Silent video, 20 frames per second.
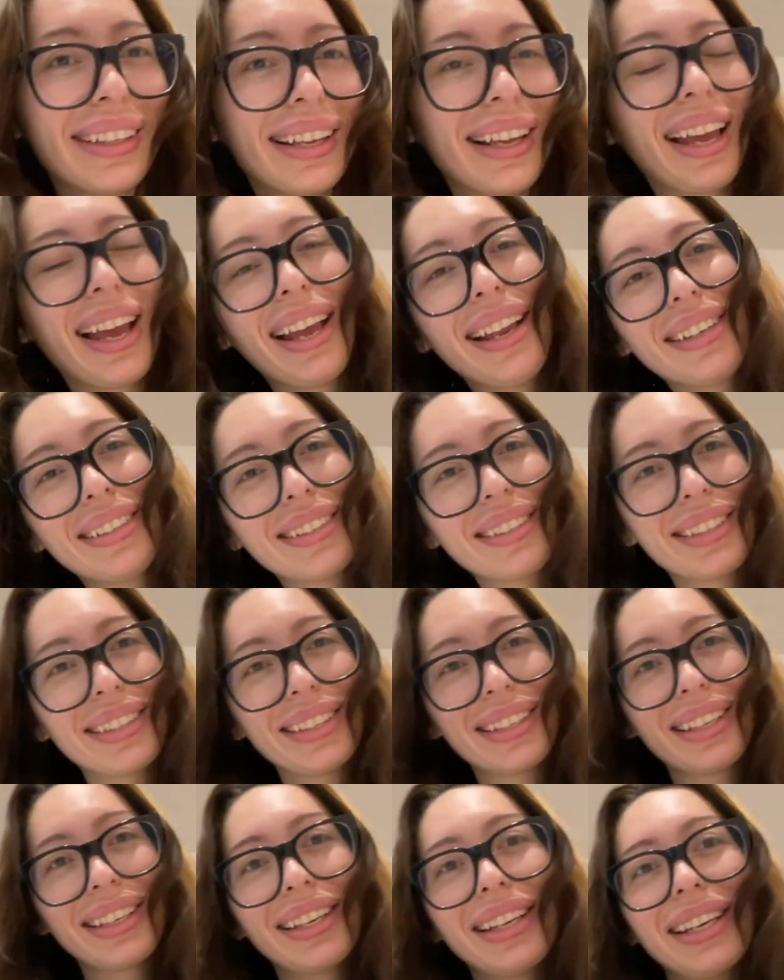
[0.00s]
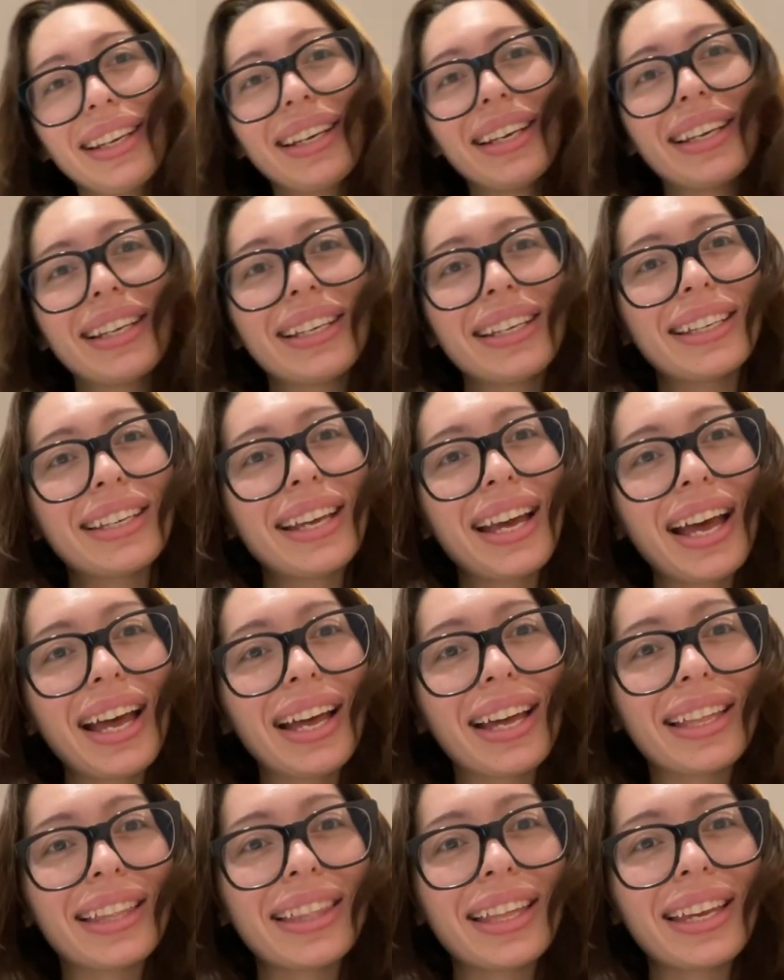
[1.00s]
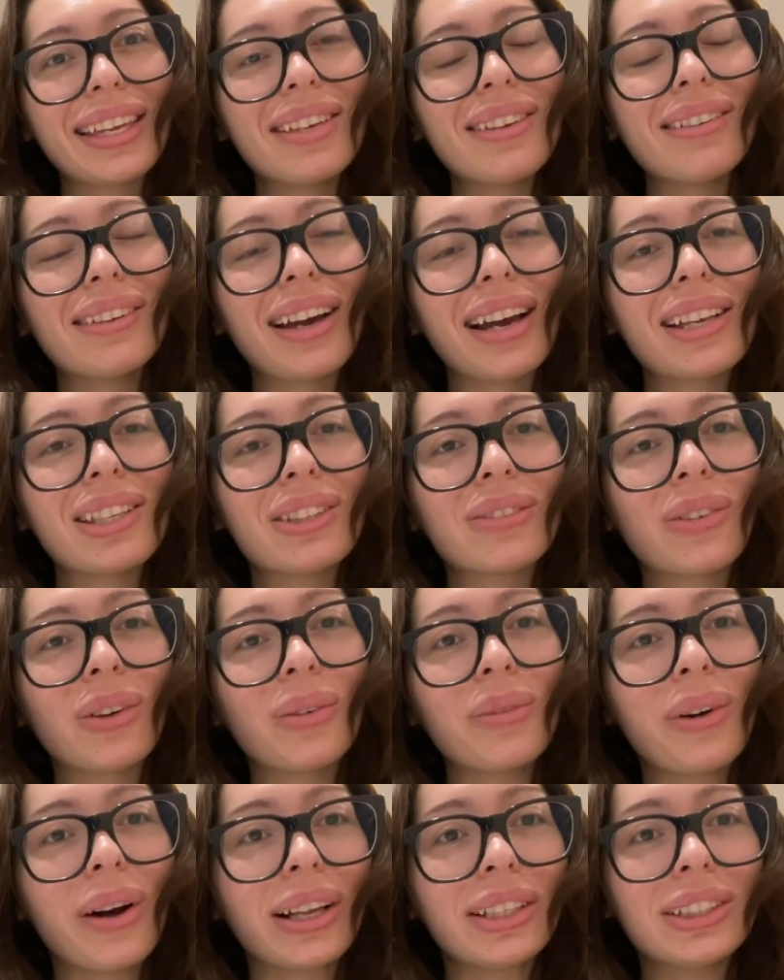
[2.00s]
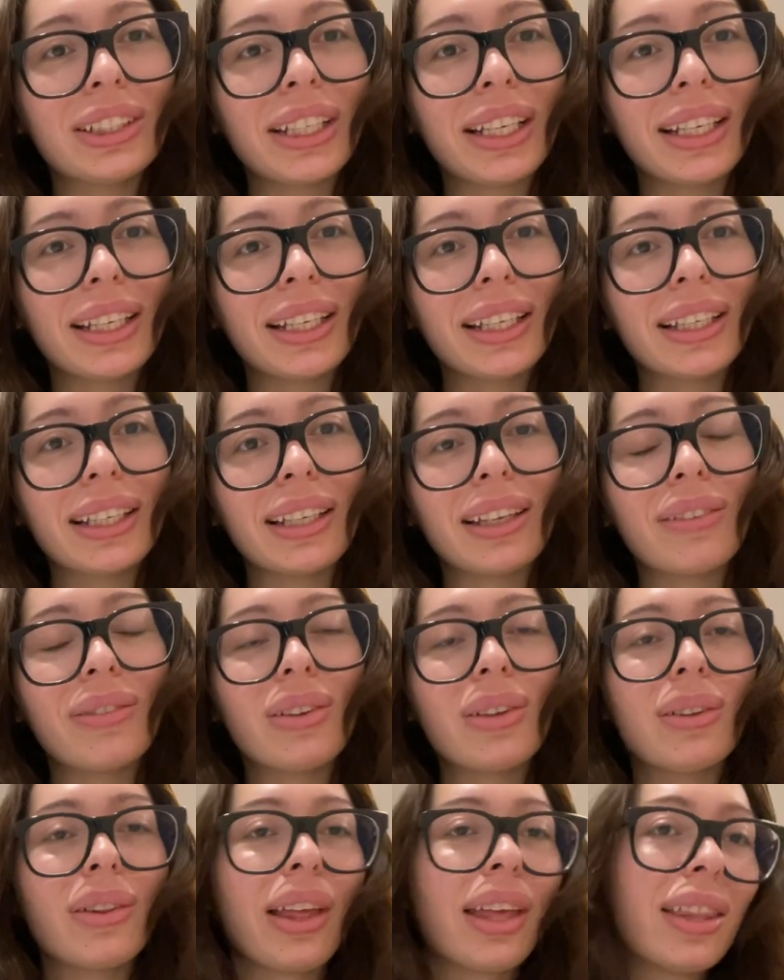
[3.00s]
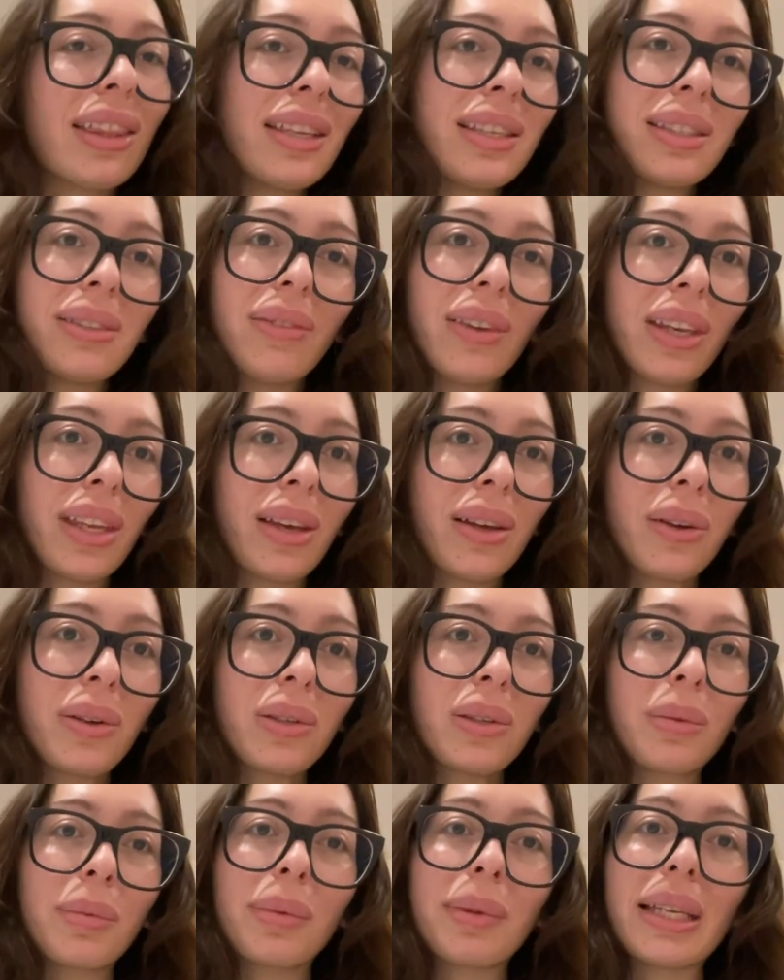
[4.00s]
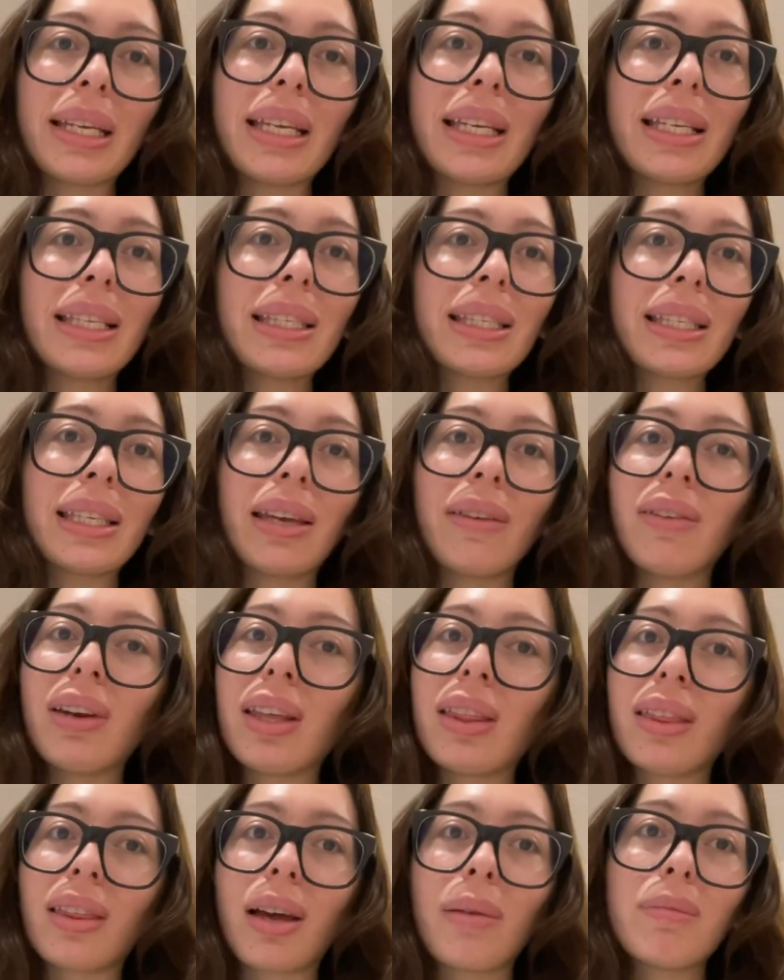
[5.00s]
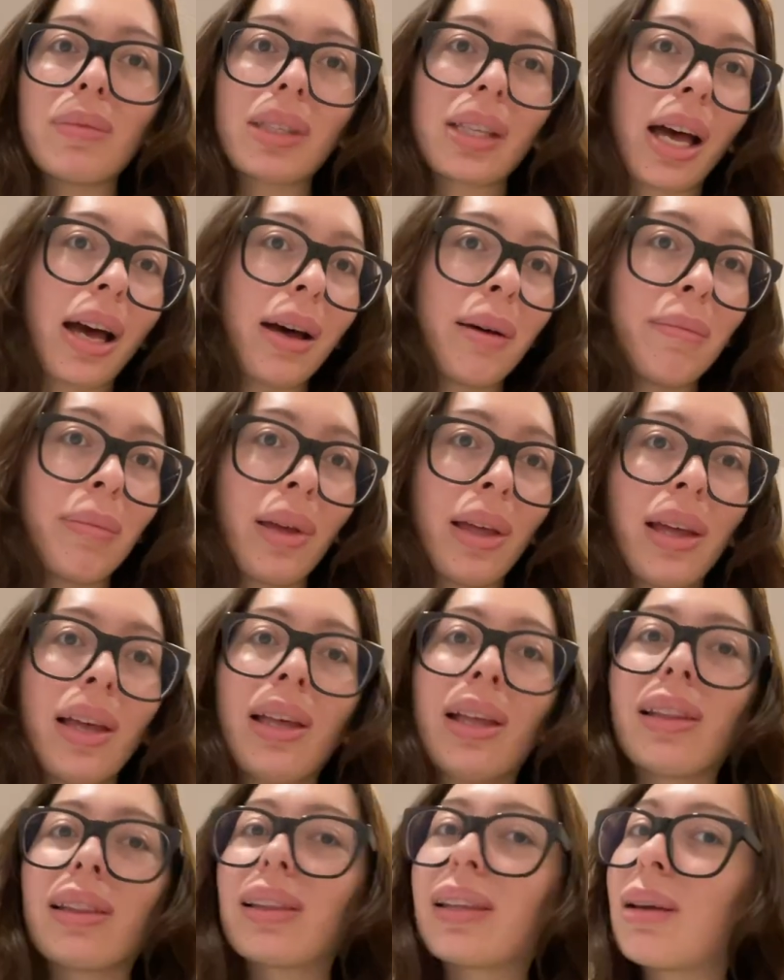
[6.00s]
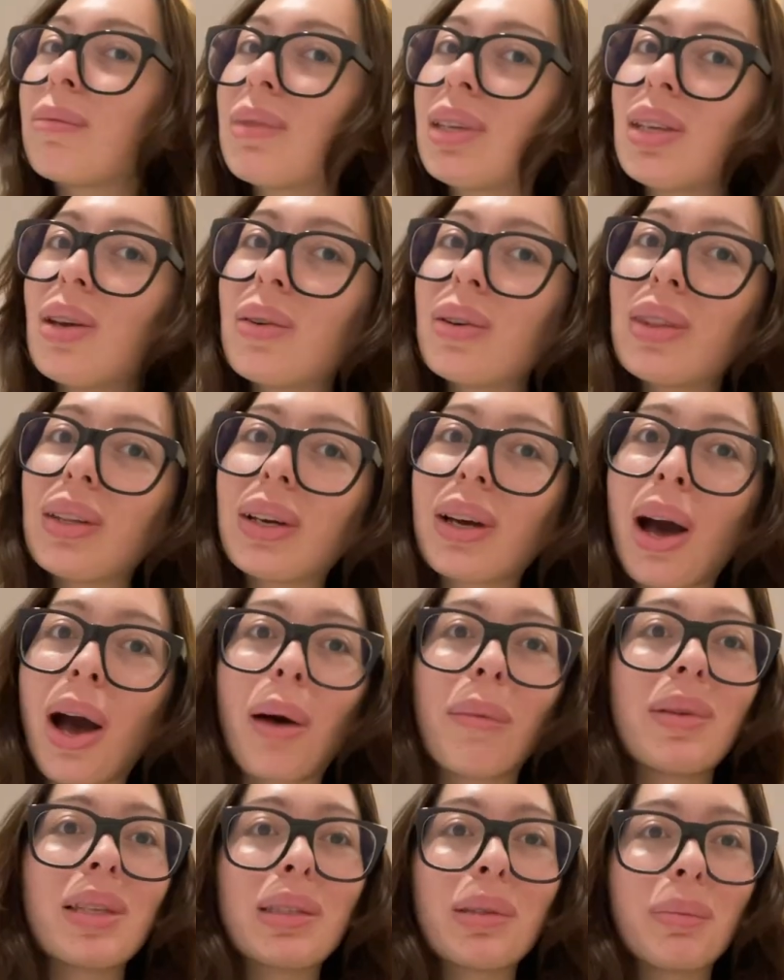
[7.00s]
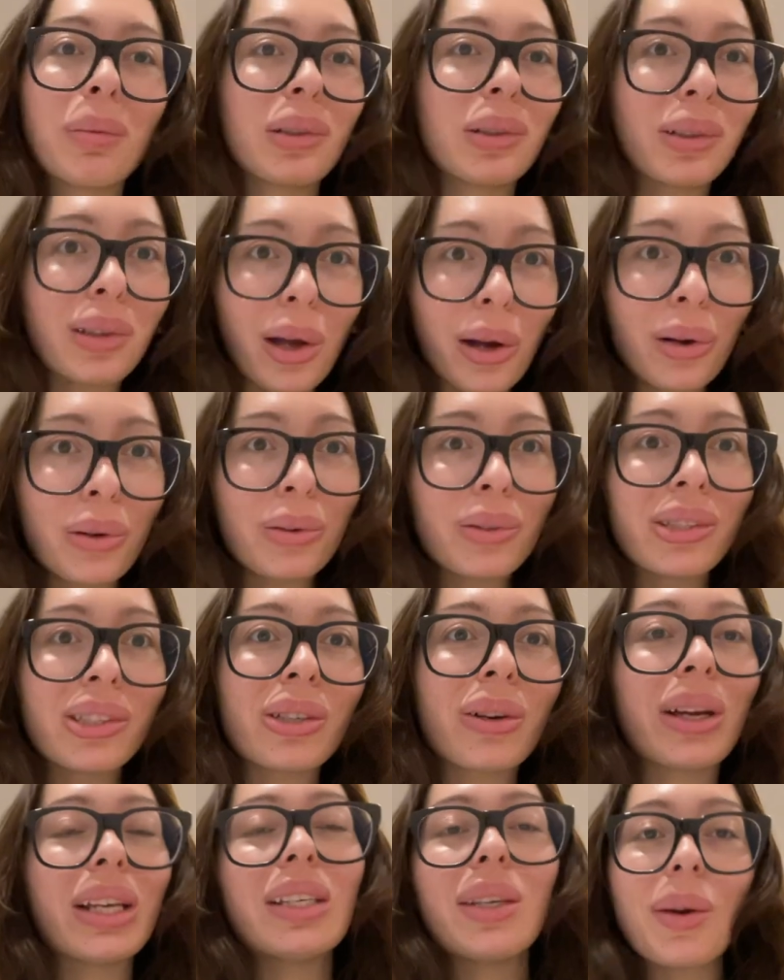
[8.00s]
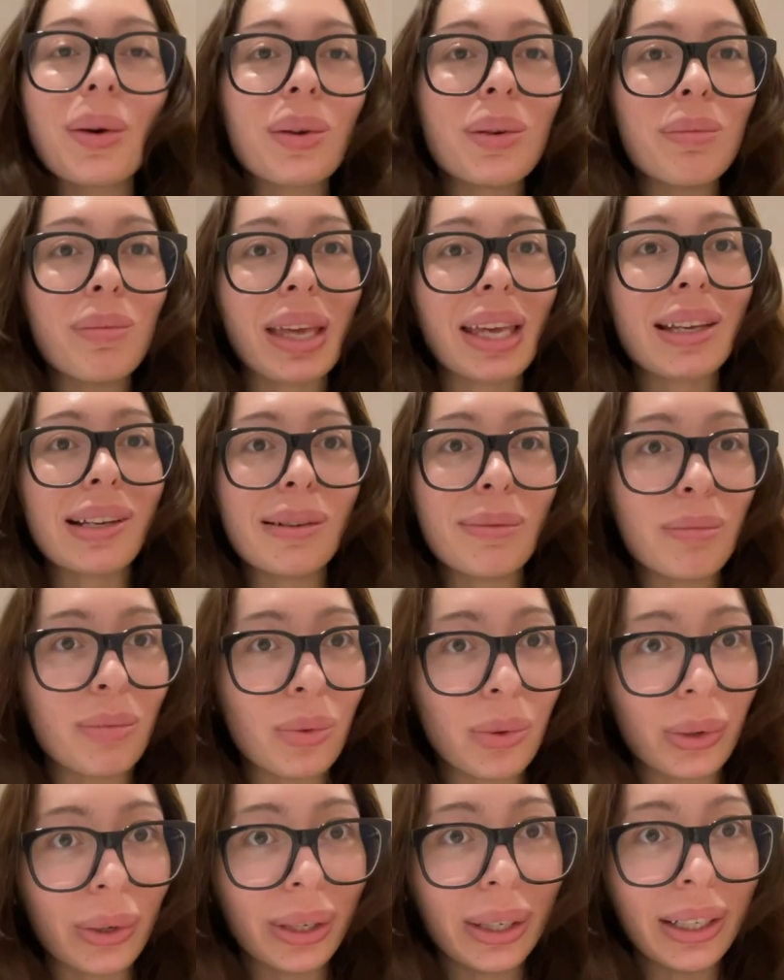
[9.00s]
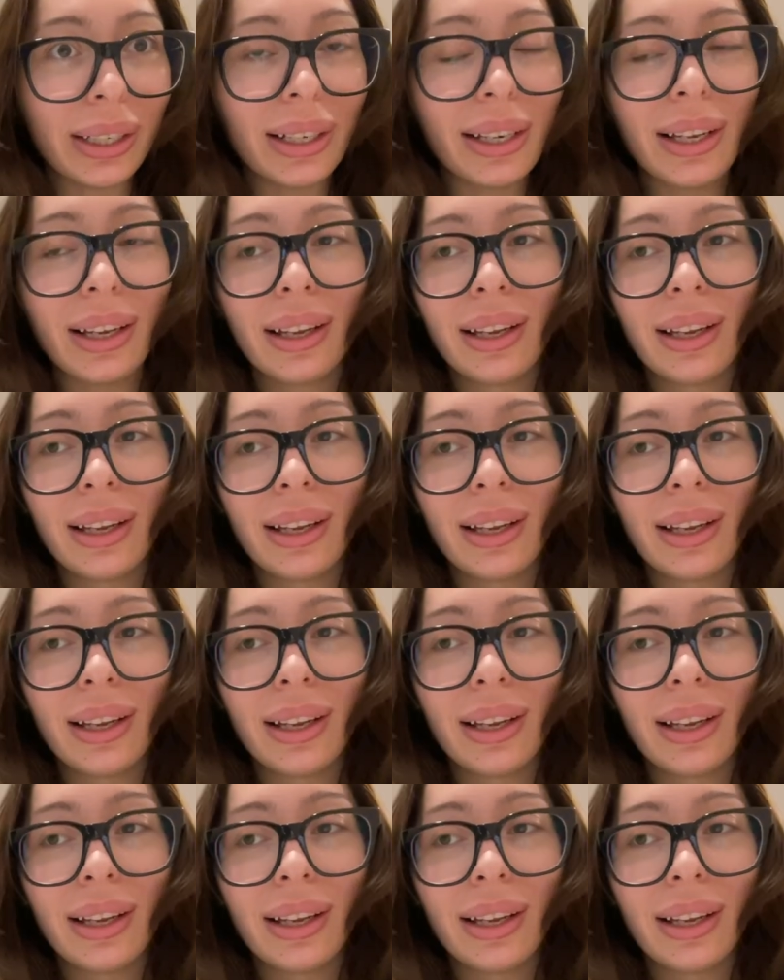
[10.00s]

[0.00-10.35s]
and yeah, thank you guys for watching. If you like these videos, please give it a thumbs up. Let me know in the comments below so I know to make more.